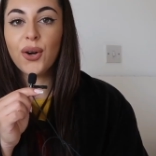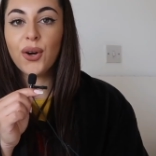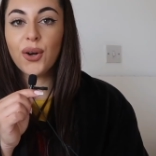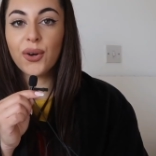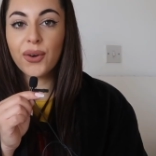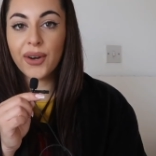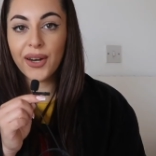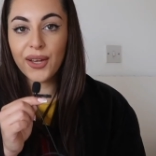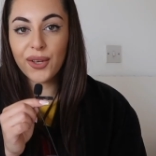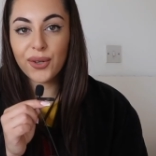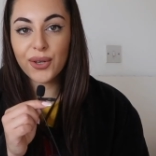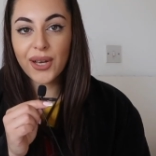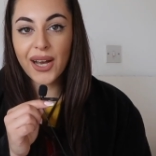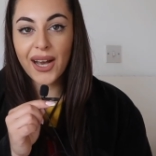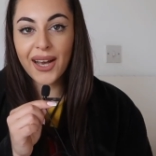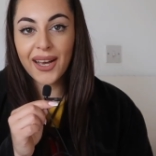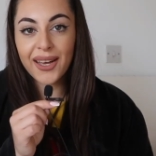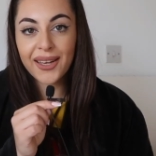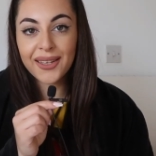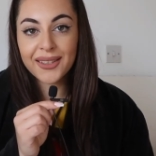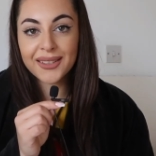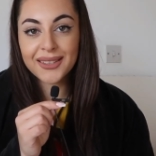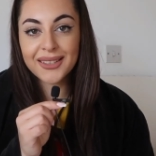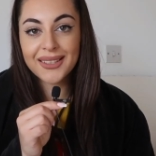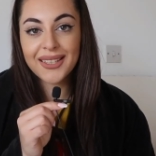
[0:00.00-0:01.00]
All right, you
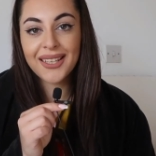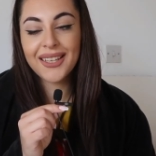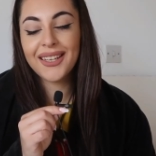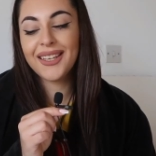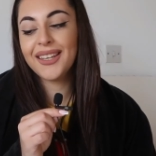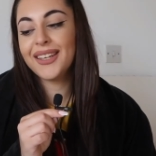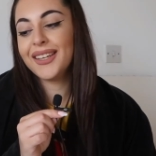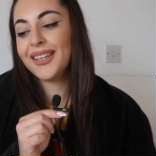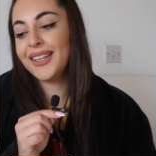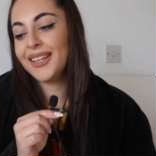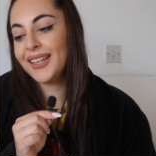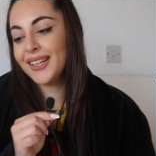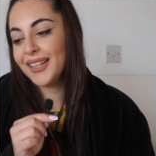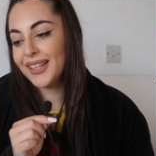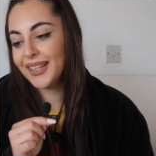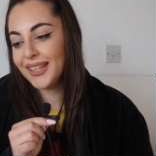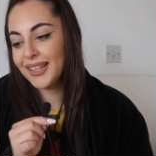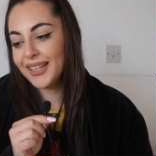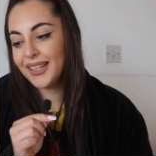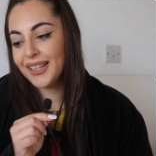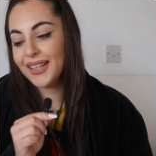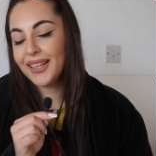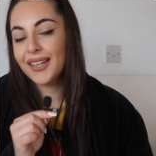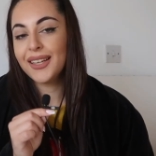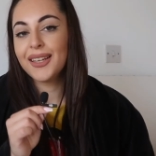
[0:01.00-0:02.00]
guys.
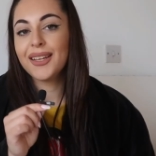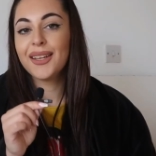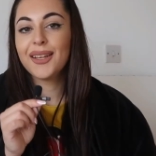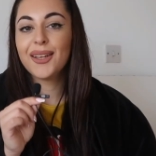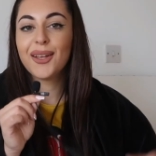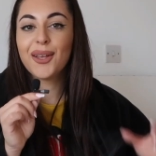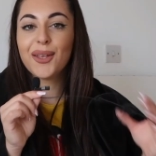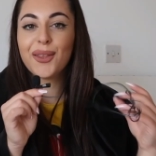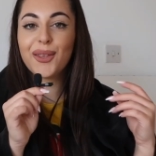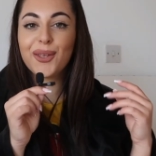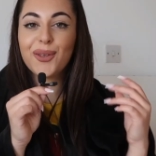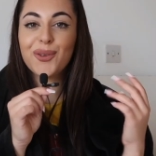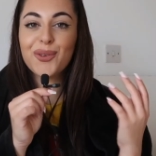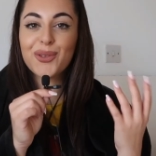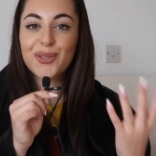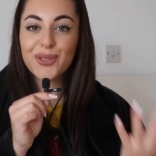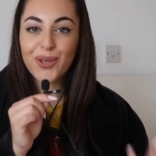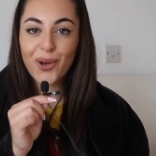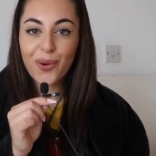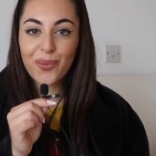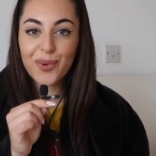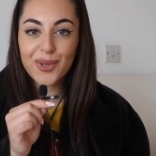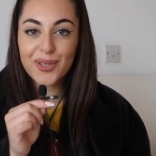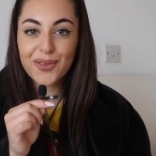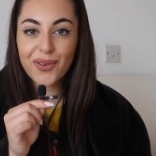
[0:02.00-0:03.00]
Thank you
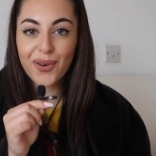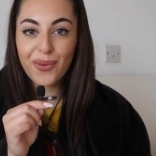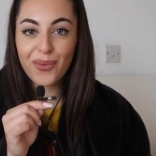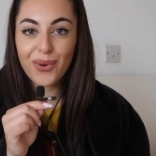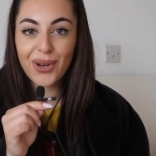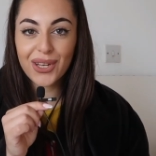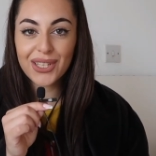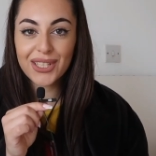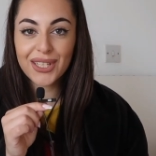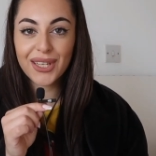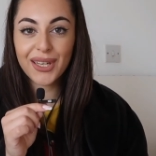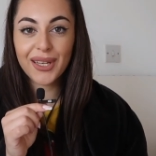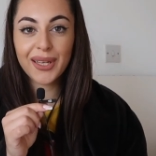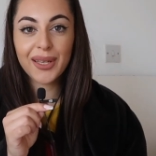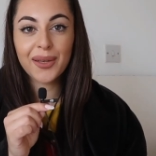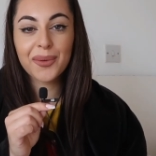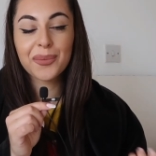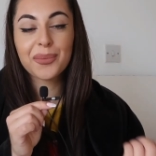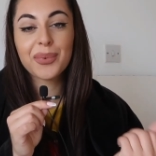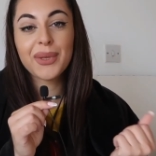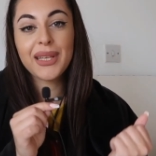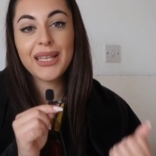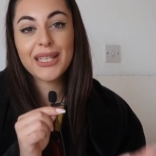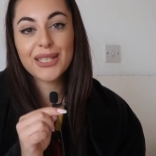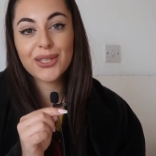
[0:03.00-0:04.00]
so much for watching.
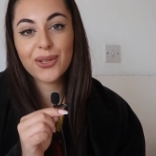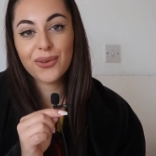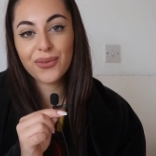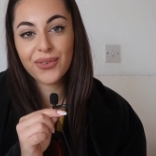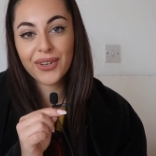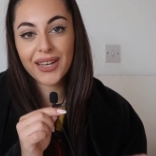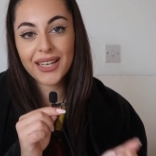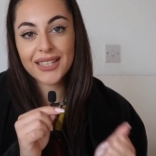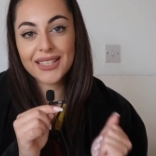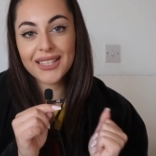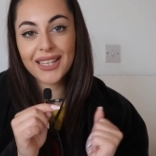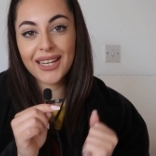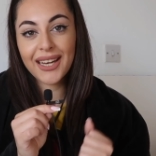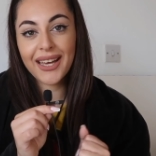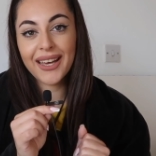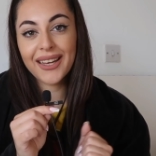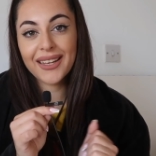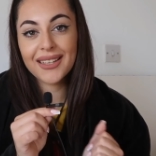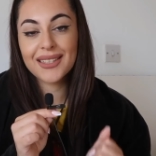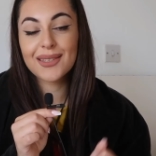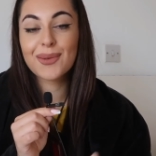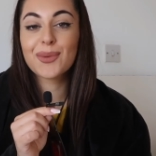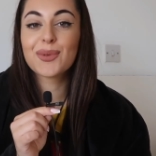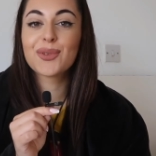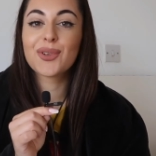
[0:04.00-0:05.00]
Please don't forget to like
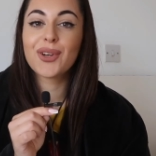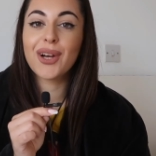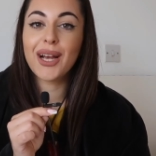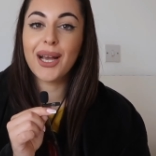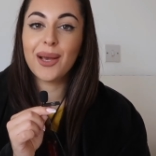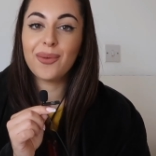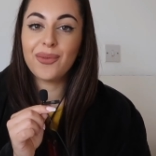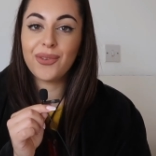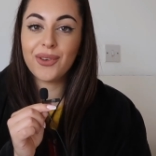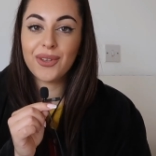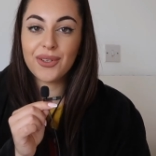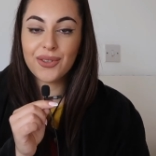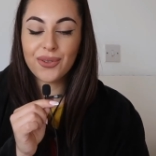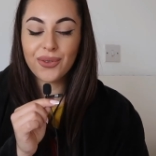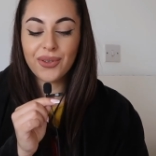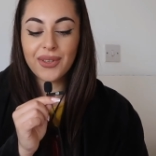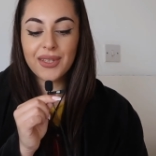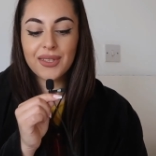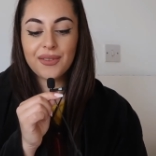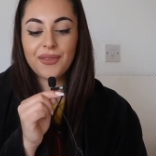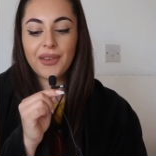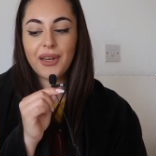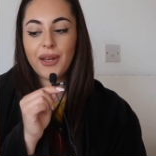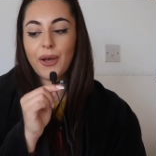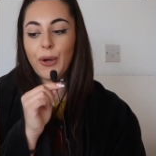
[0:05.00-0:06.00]
and subscribe if you enjoyed
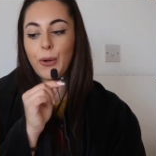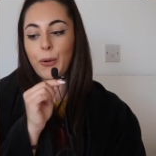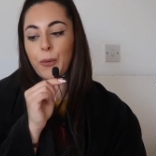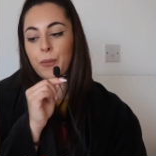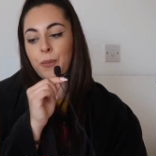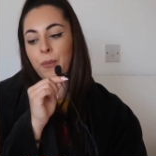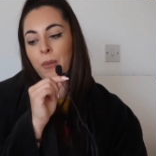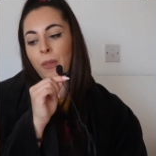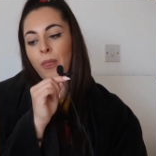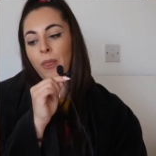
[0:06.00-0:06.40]
this video.